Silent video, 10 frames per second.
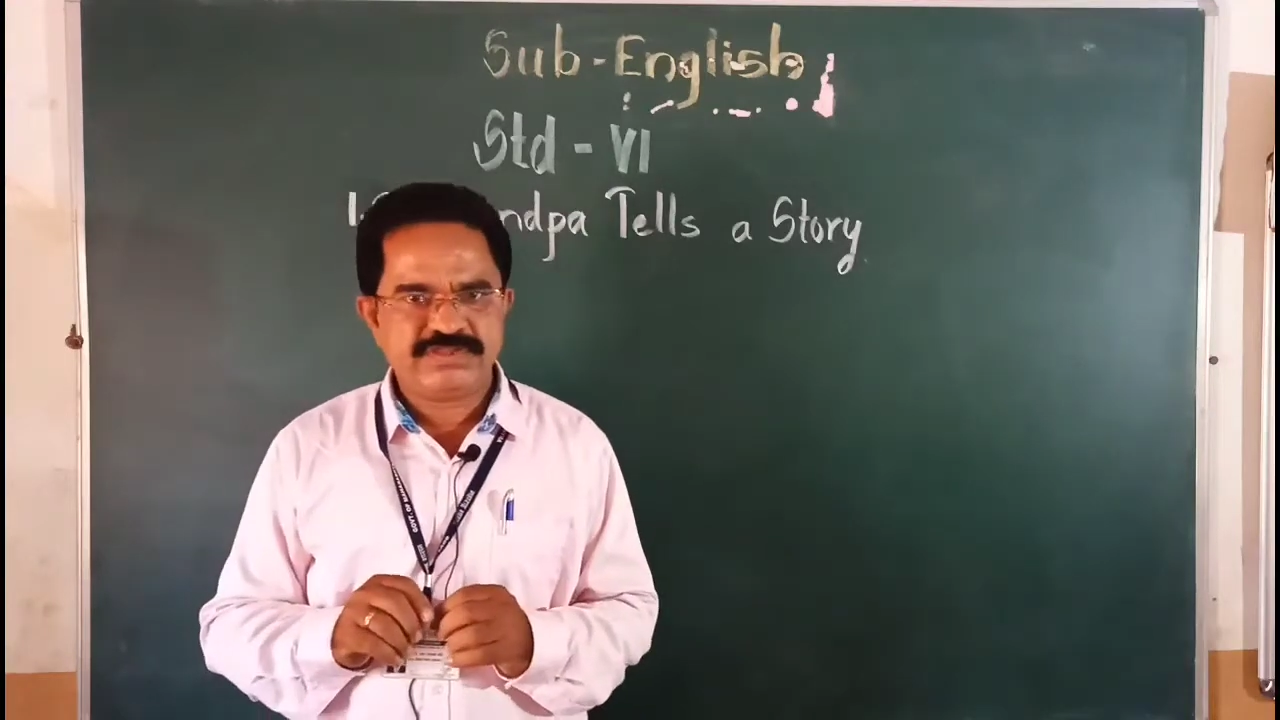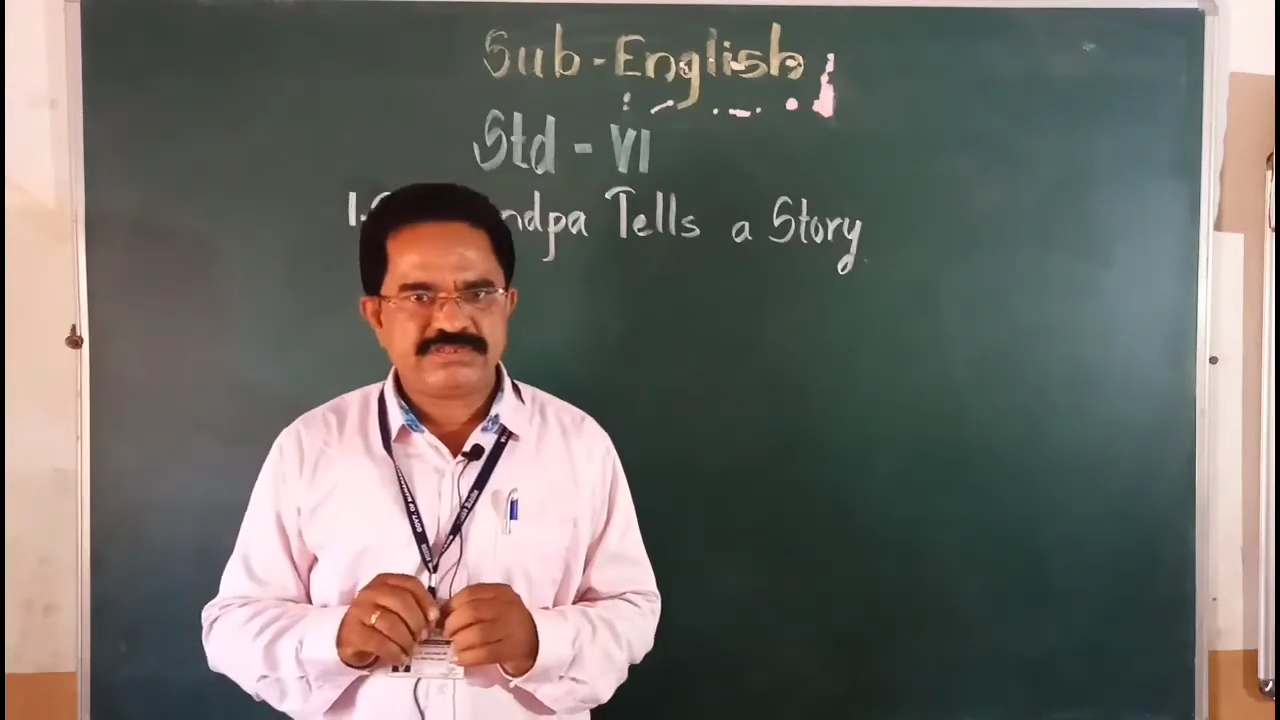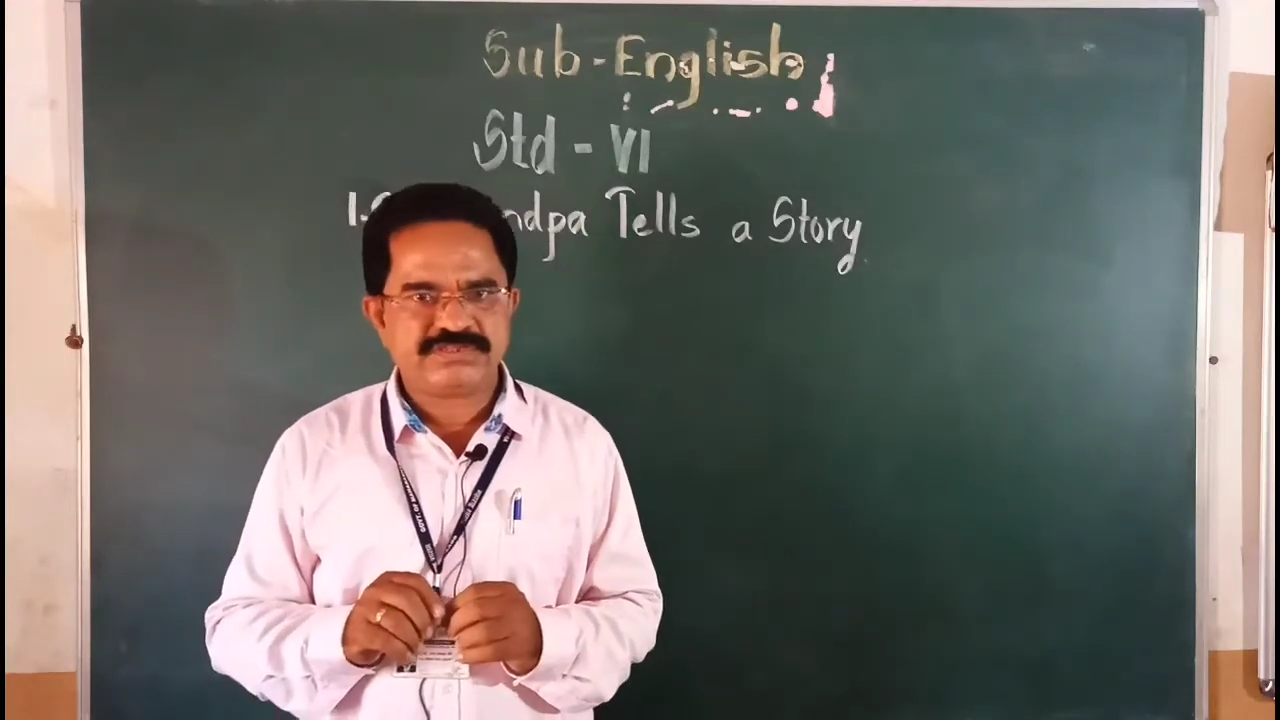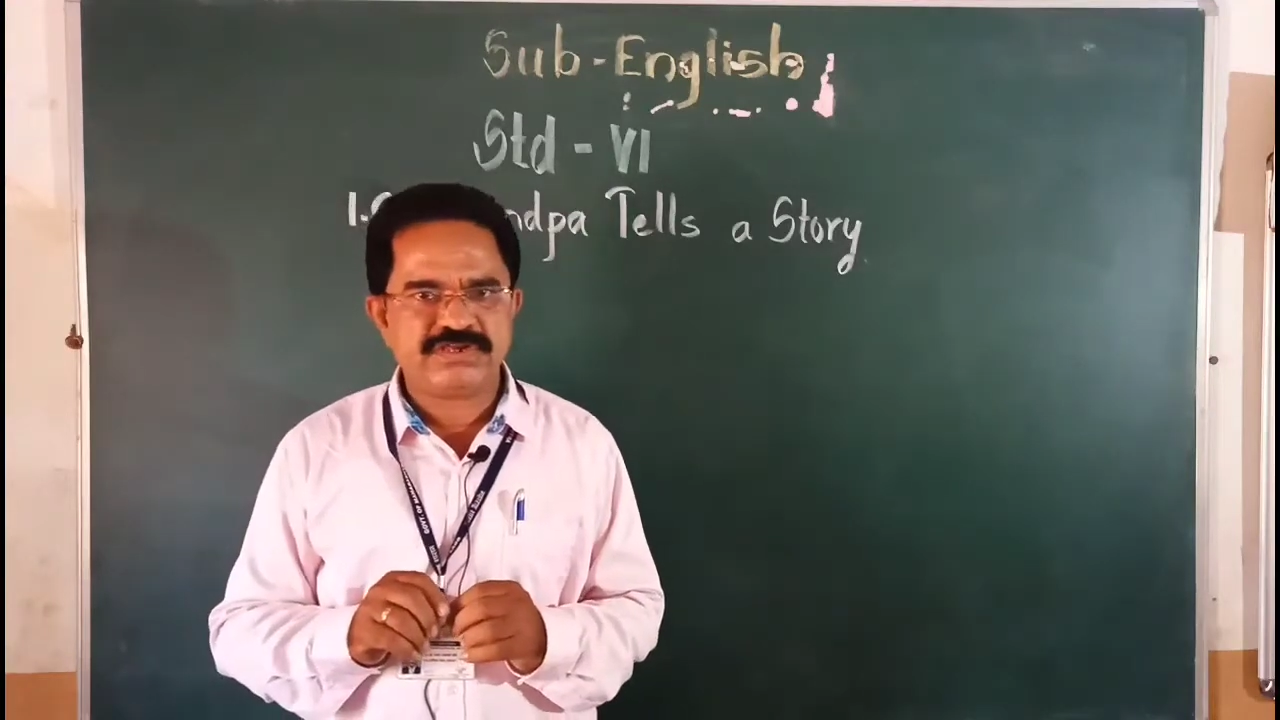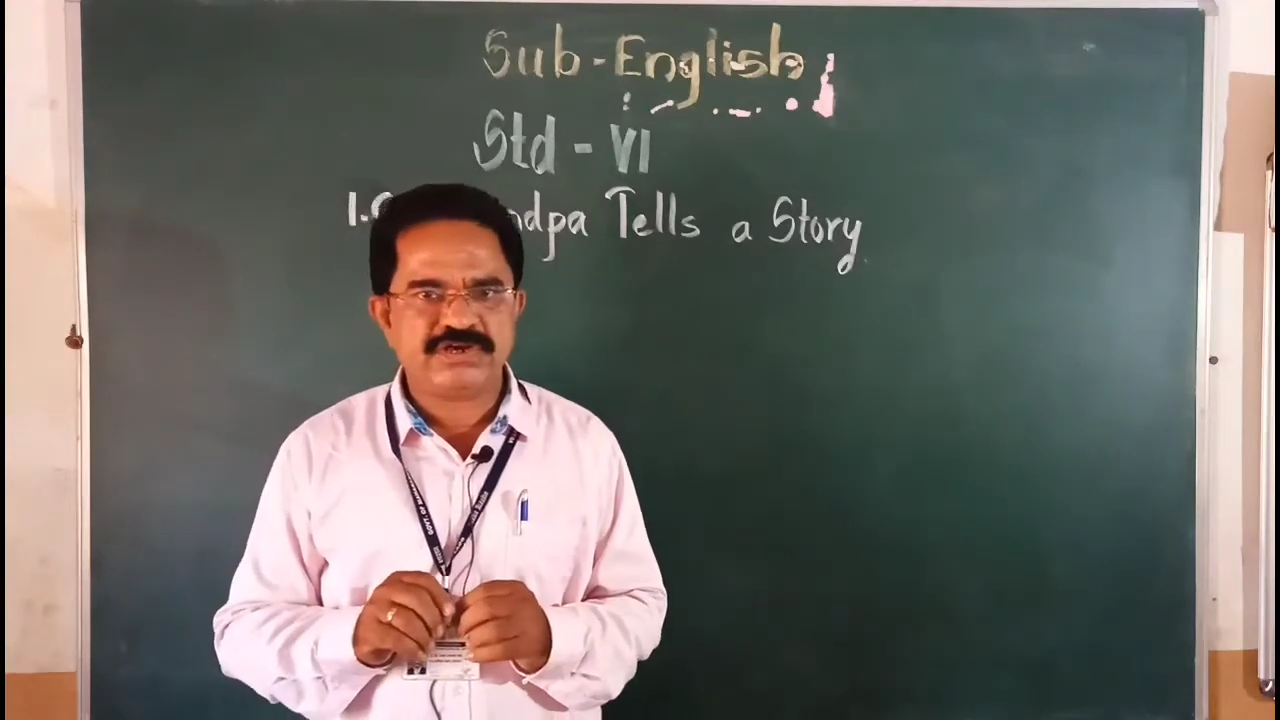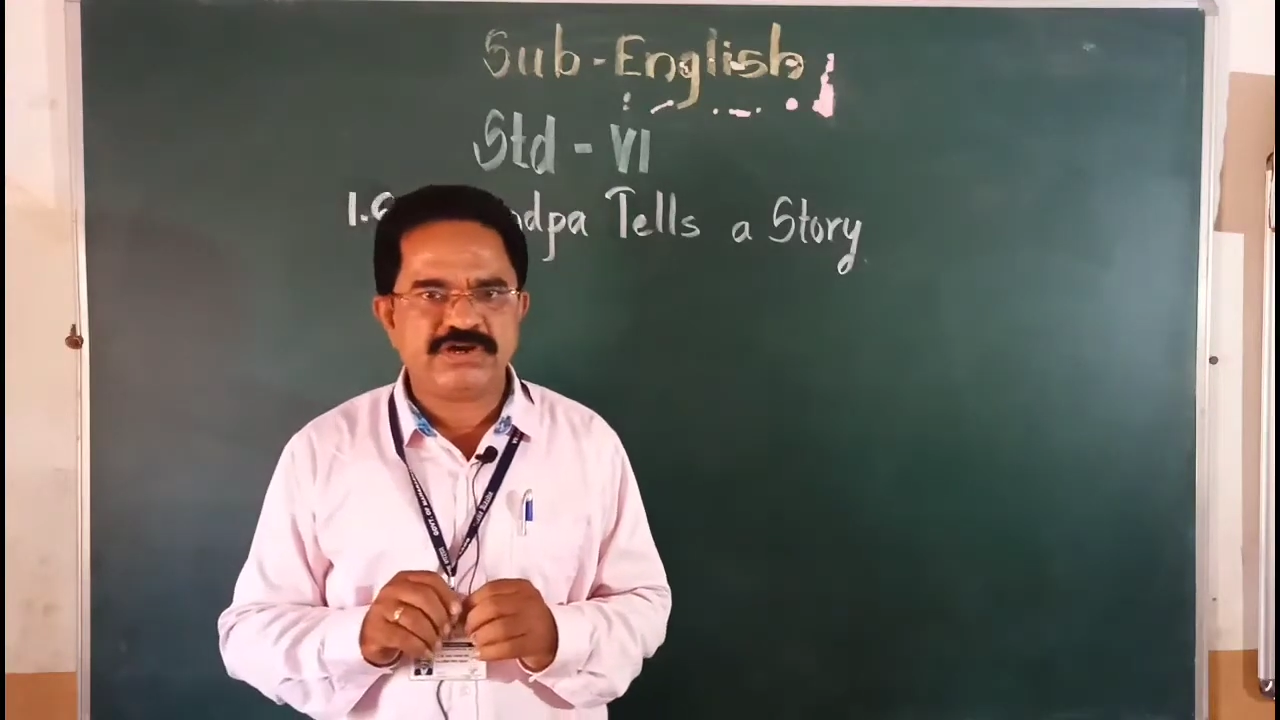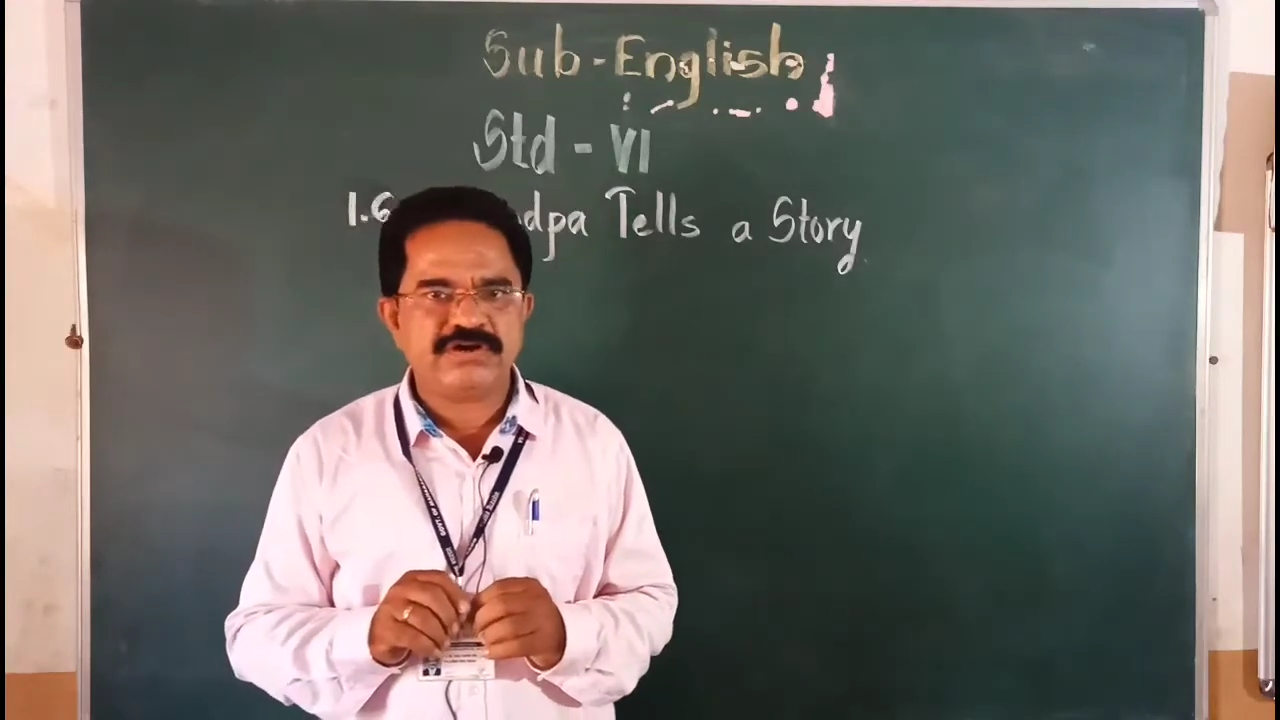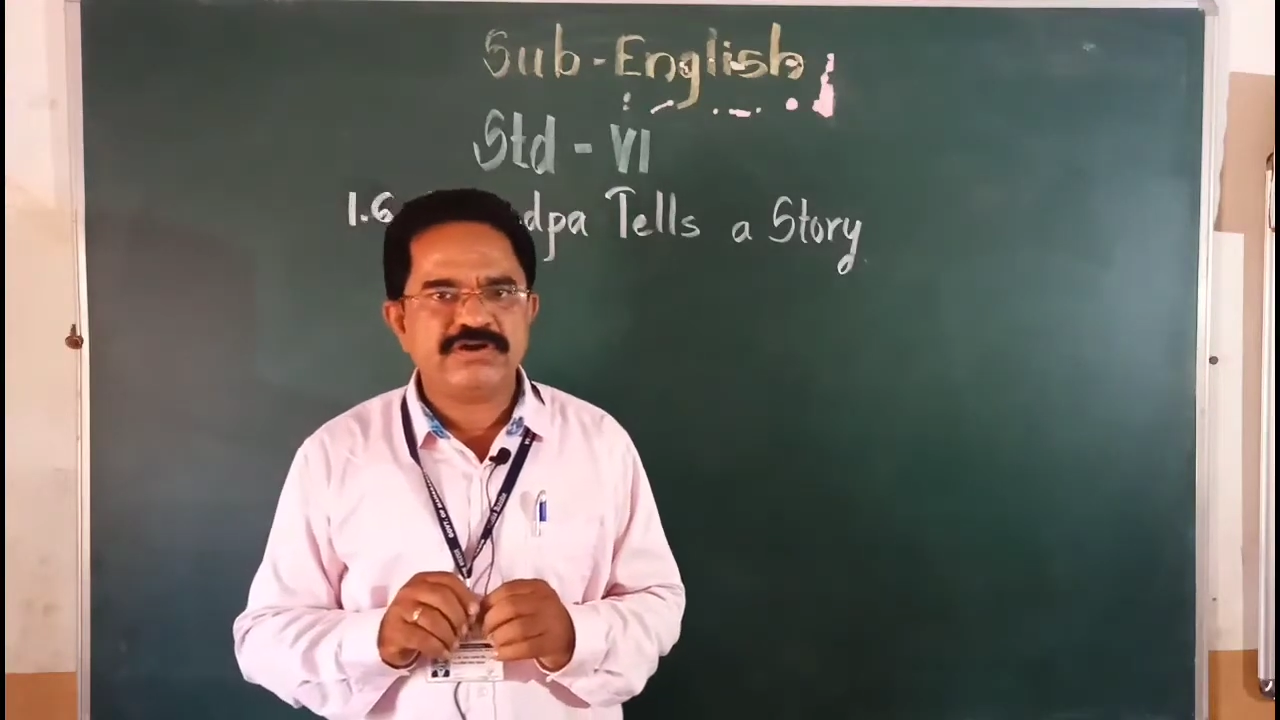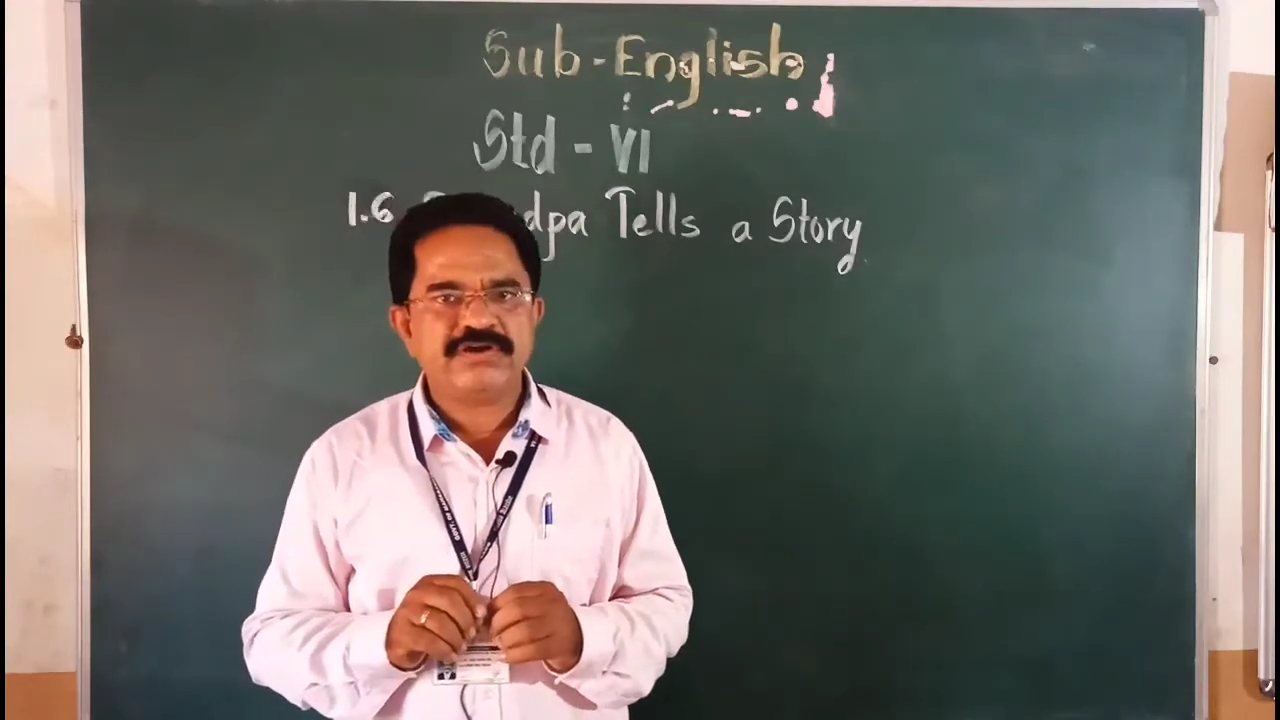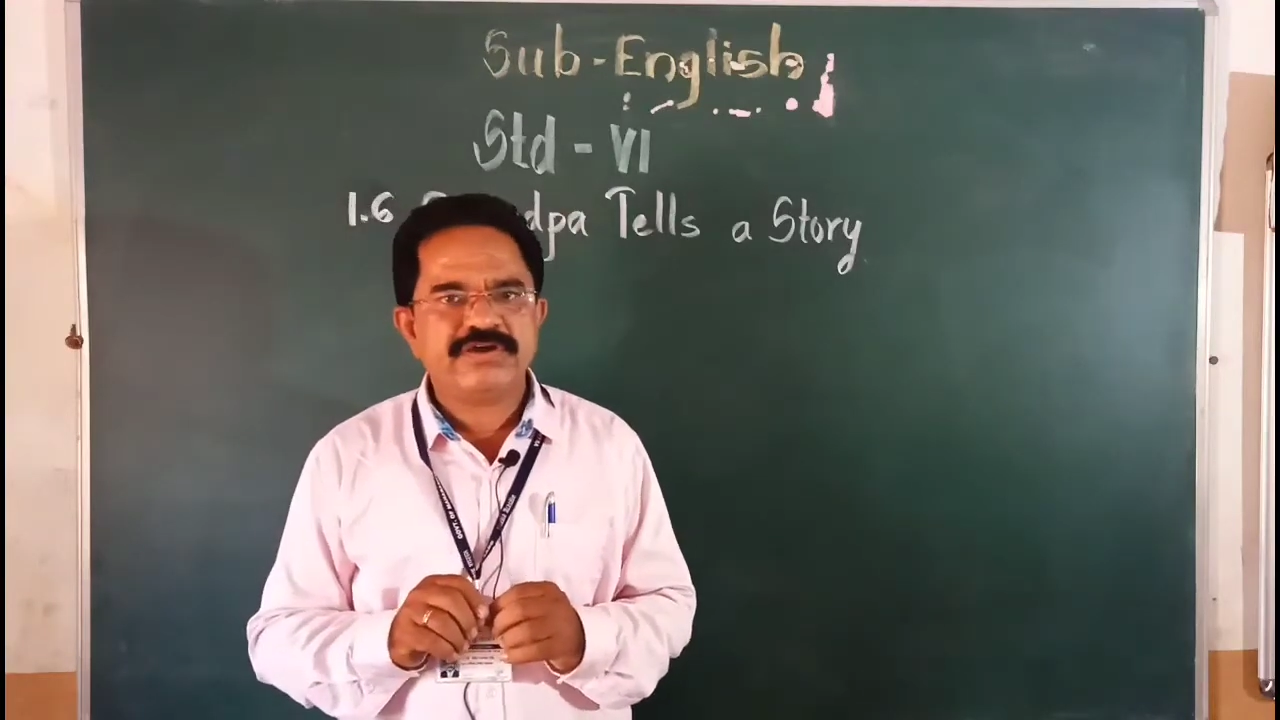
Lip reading: So